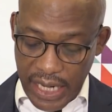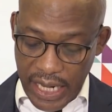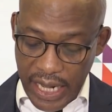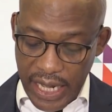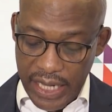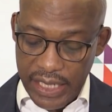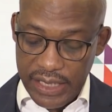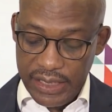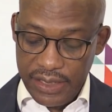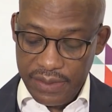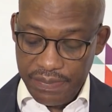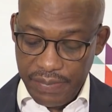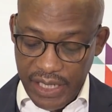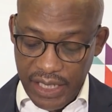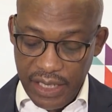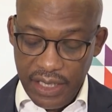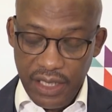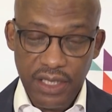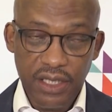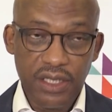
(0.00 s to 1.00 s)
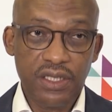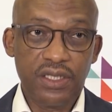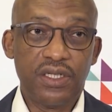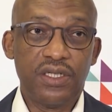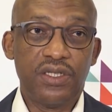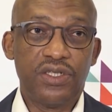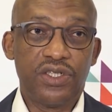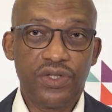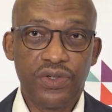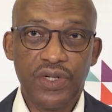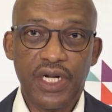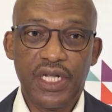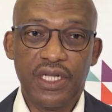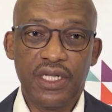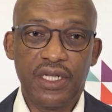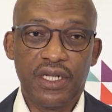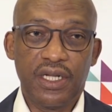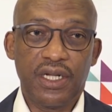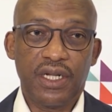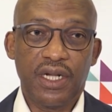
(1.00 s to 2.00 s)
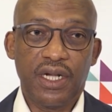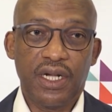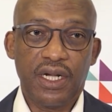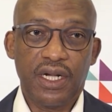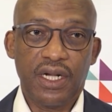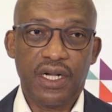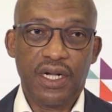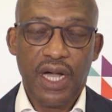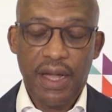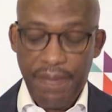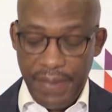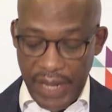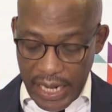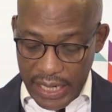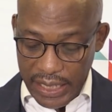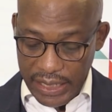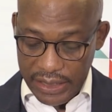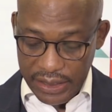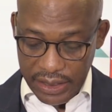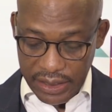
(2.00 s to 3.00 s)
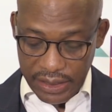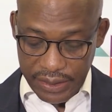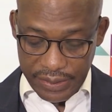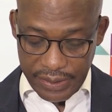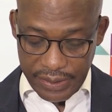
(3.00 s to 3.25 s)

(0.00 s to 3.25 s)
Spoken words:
has been truly upended.